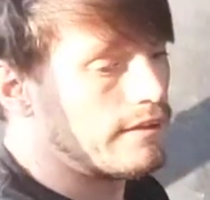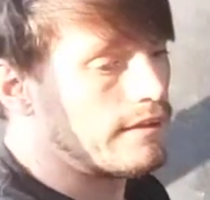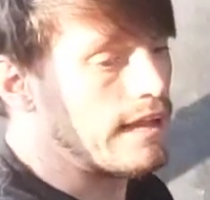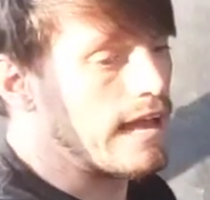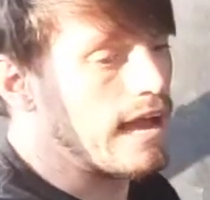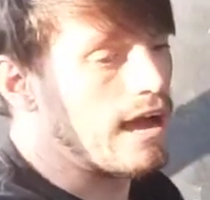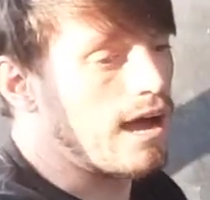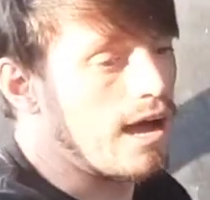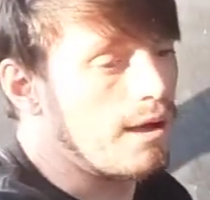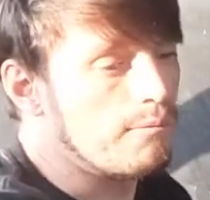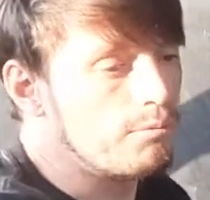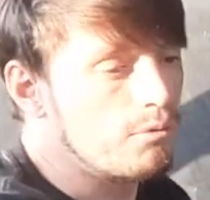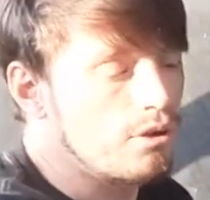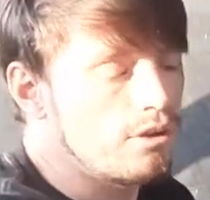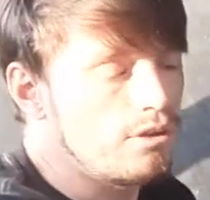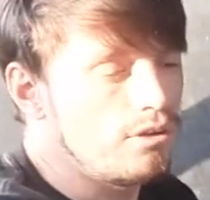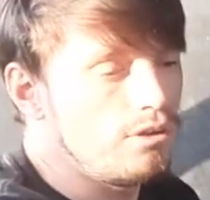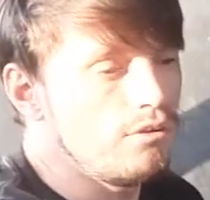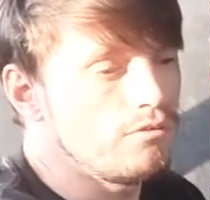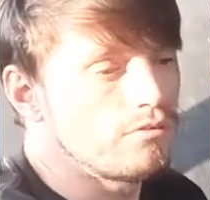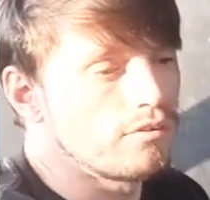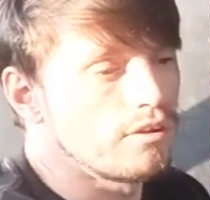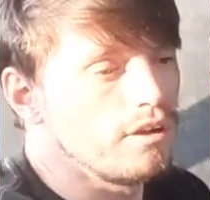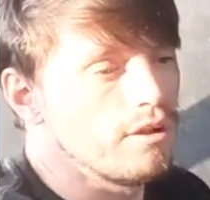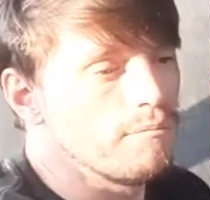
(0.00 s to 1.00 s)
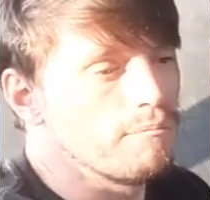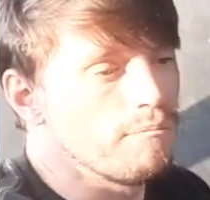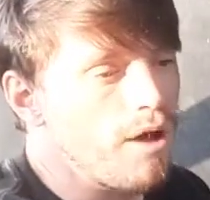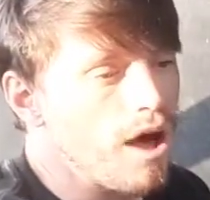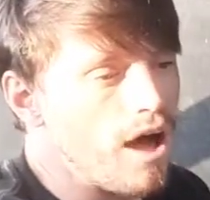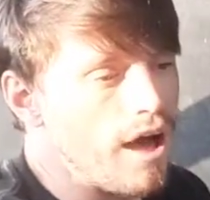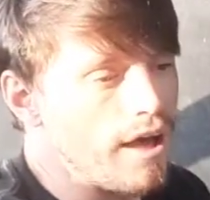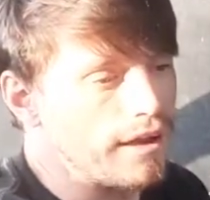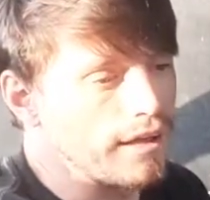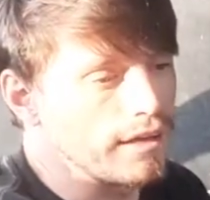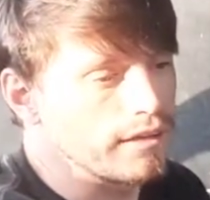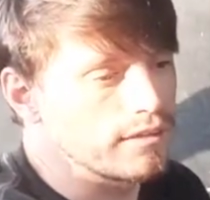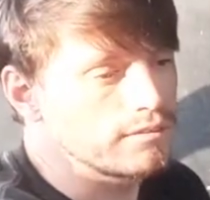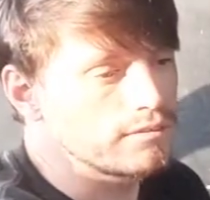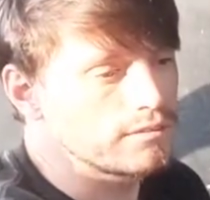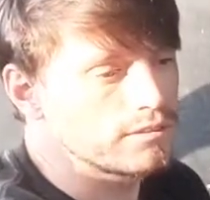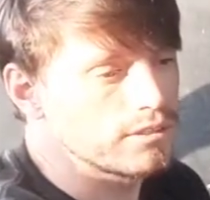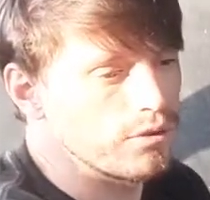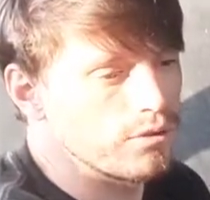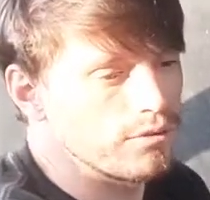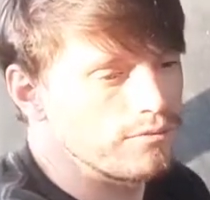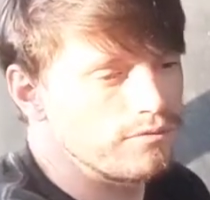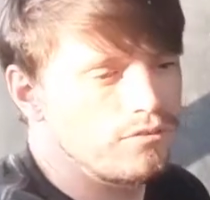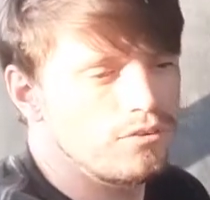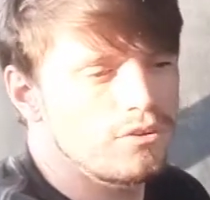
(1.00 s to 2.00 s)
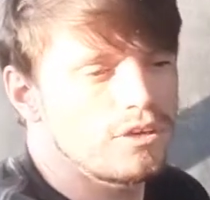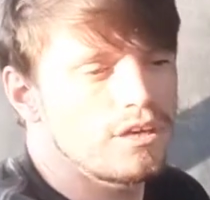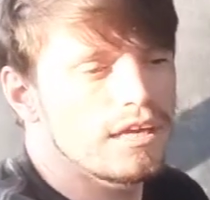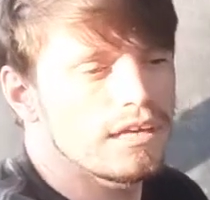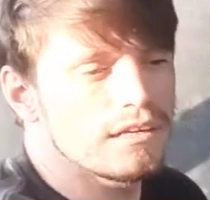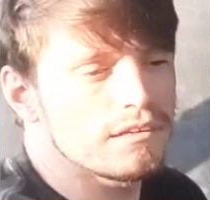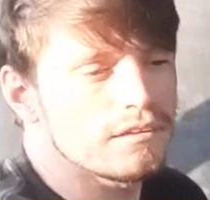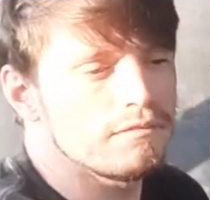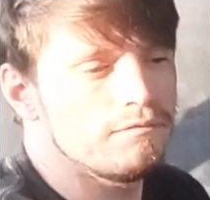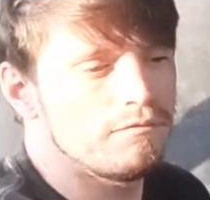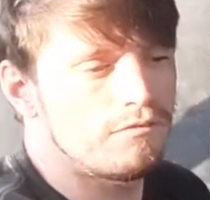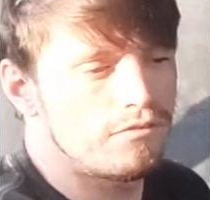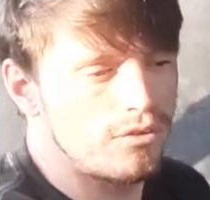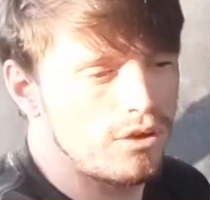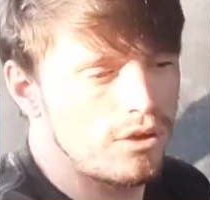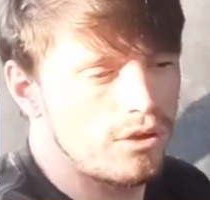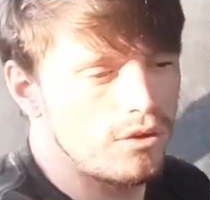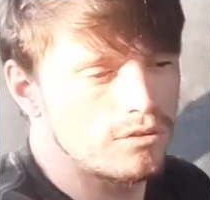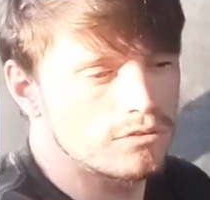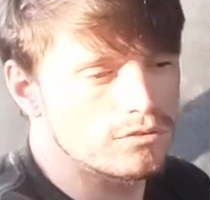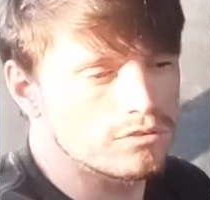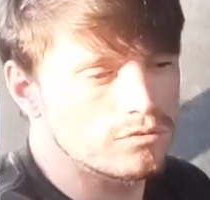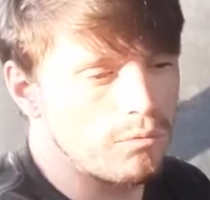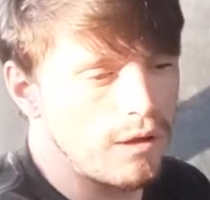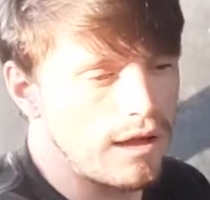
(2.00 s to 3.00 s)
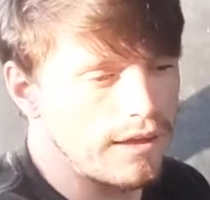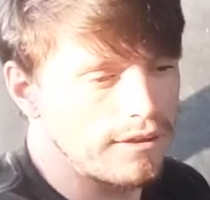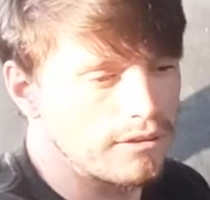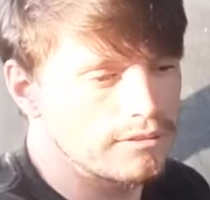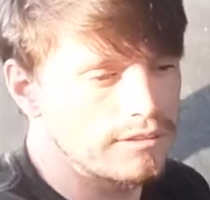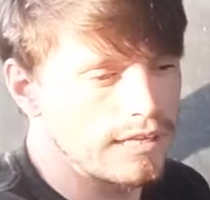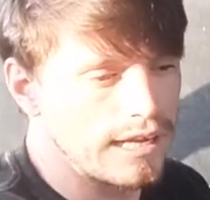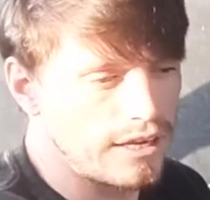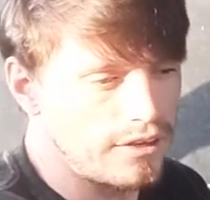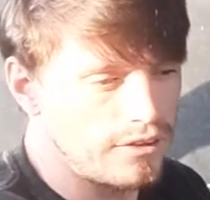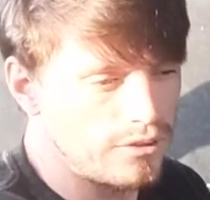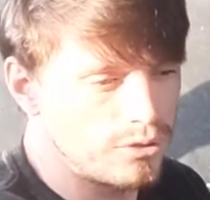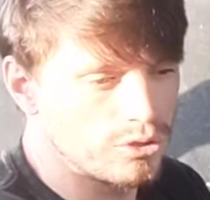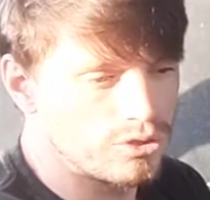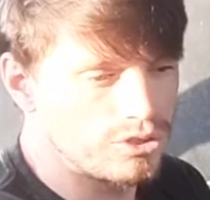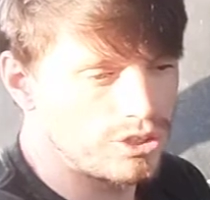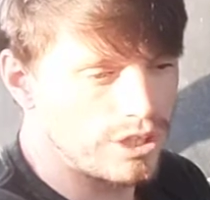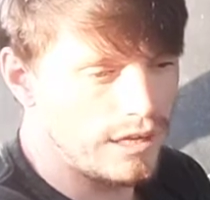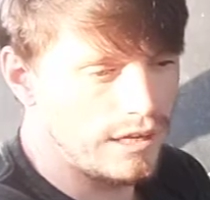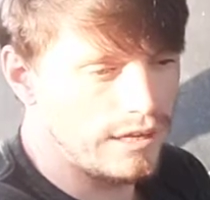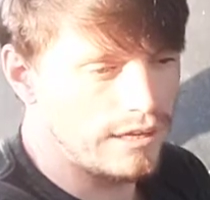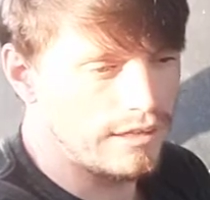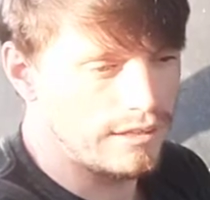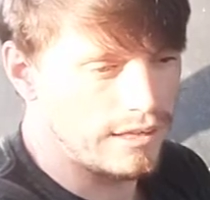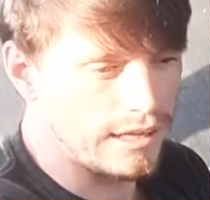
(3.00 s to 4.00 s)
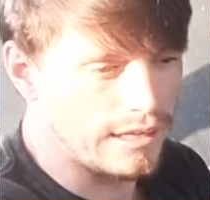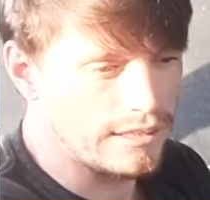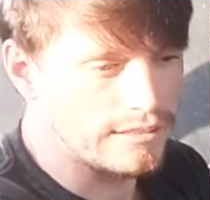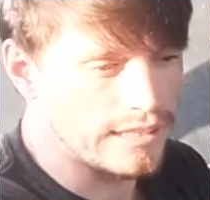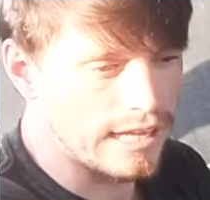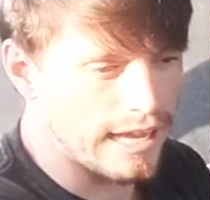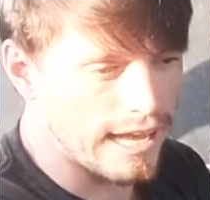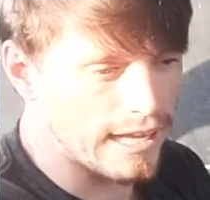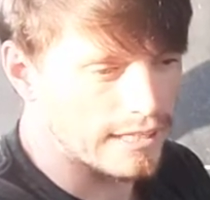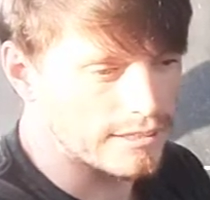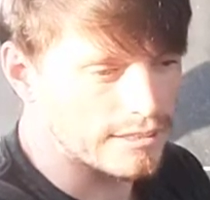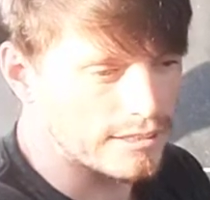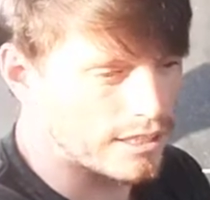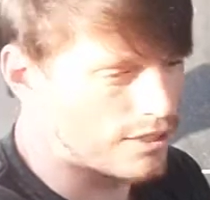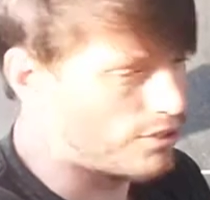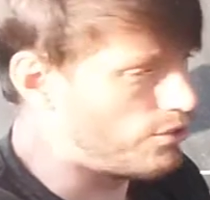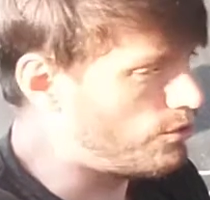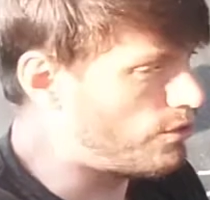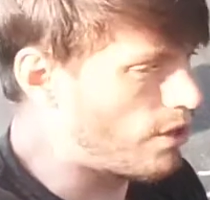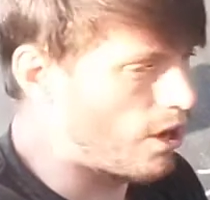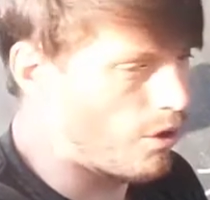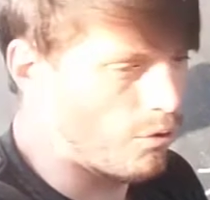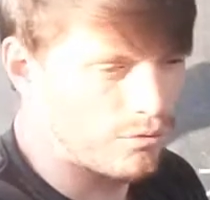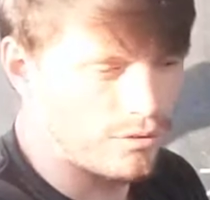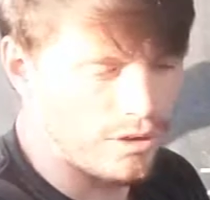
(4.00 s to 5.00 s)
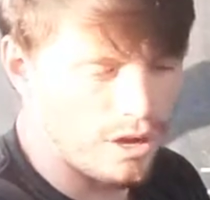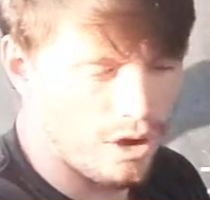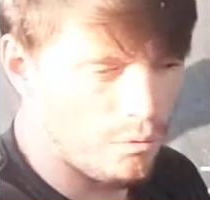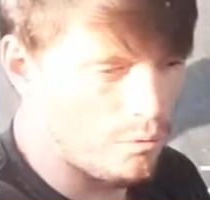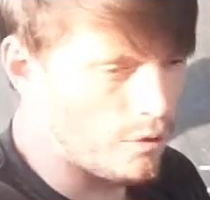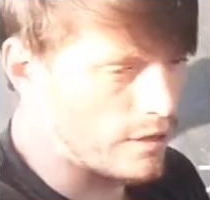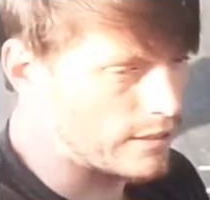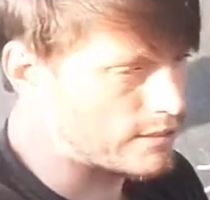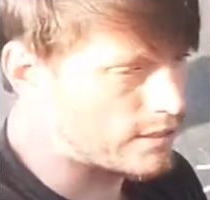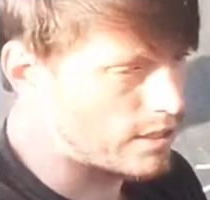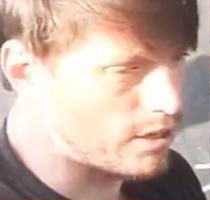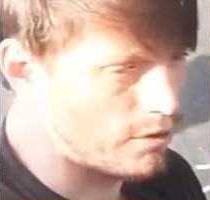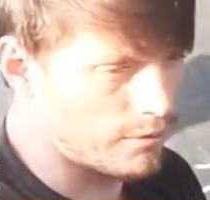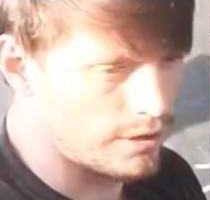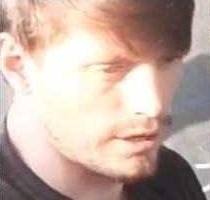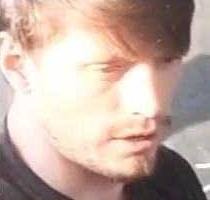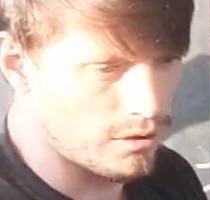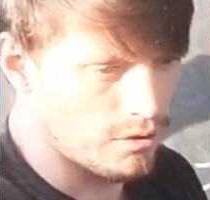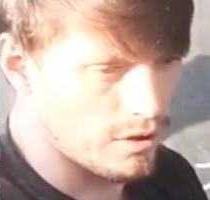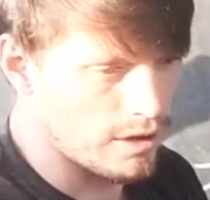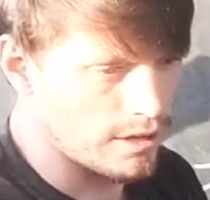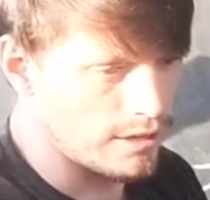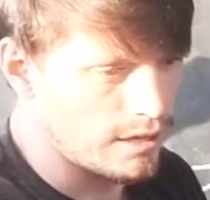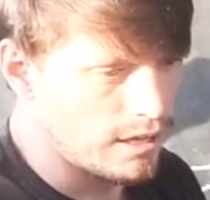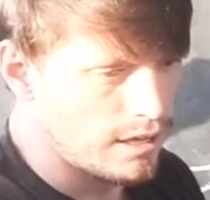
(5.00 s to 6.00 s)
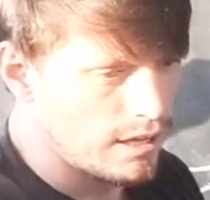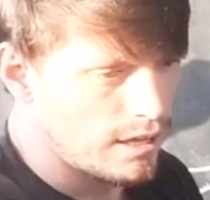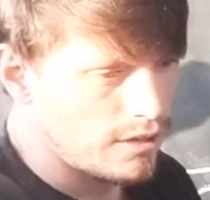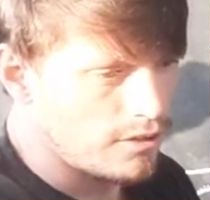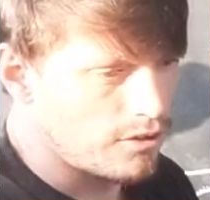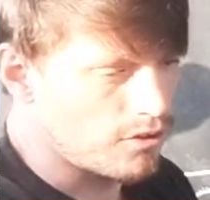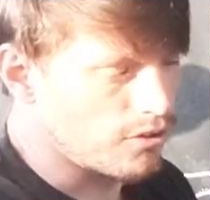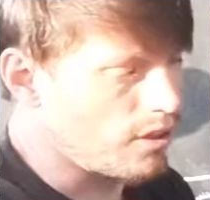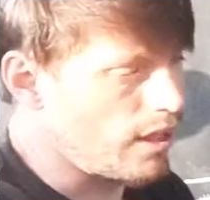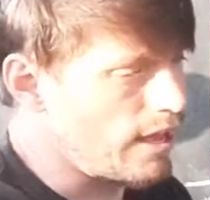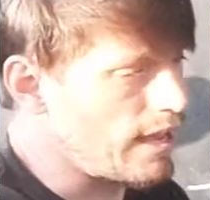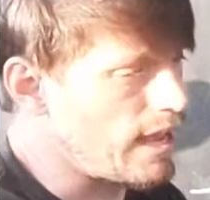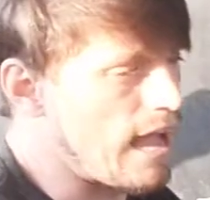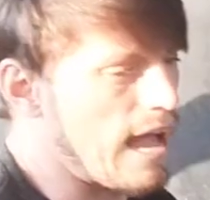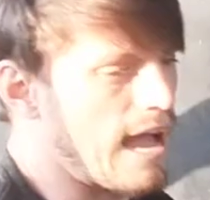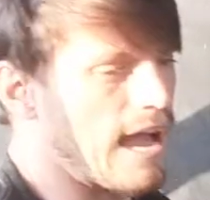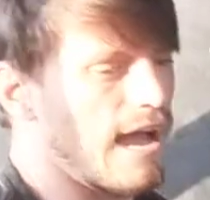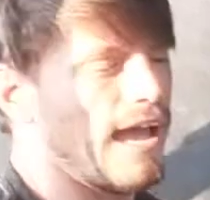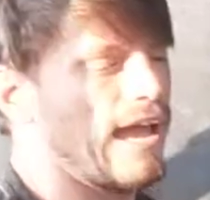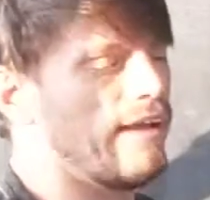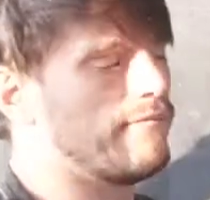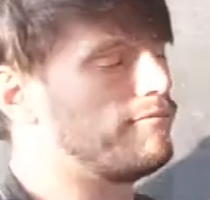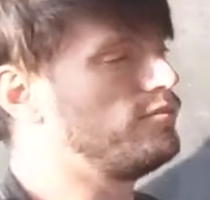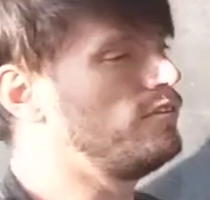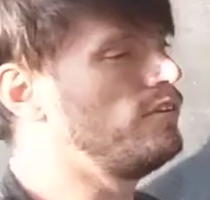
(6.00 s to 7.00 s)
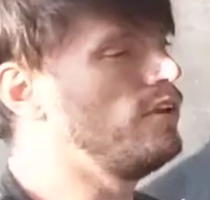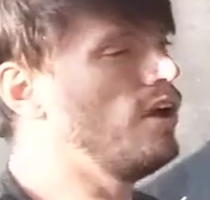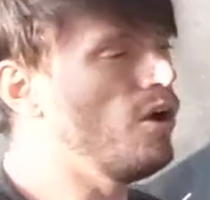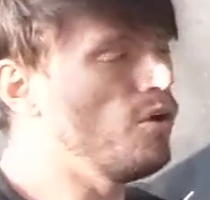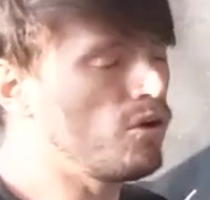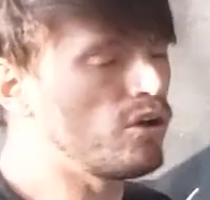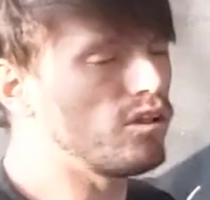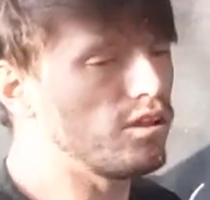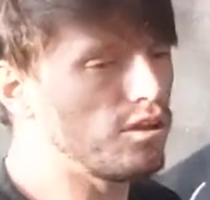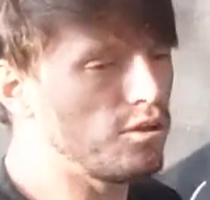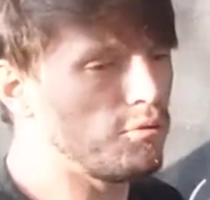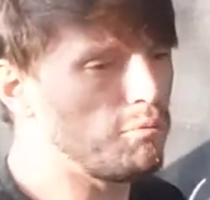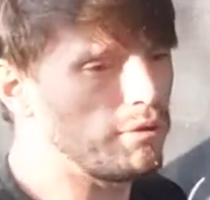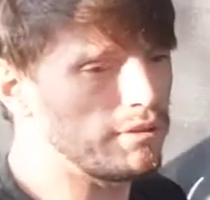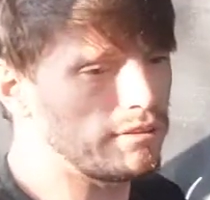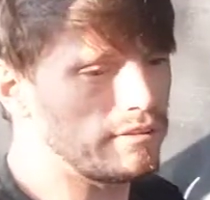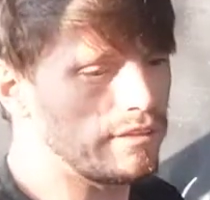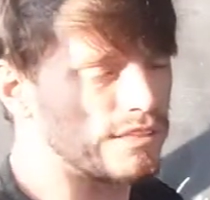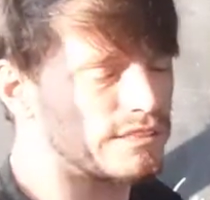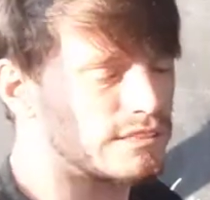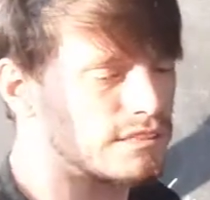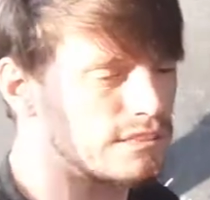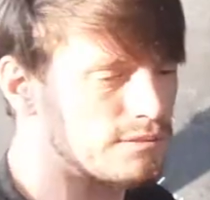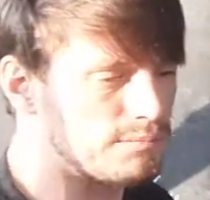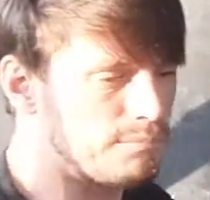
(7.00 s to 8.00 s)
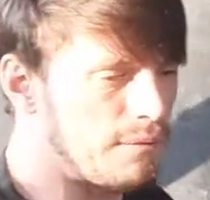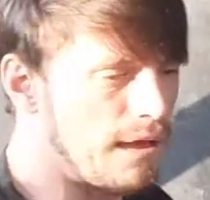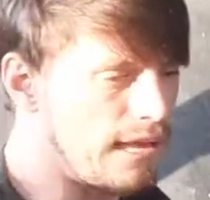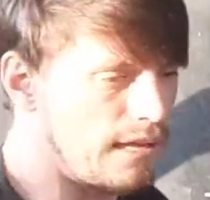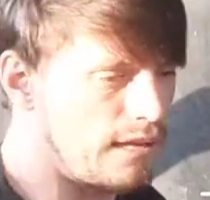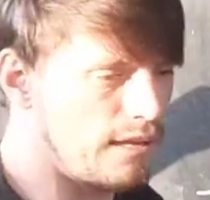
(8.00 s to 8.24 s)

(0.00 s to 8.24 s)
Now I'm going to use a mnemonic. So if you get confused while you're taking your GED test and you don't know what's going on, you're like, I have no clue what this is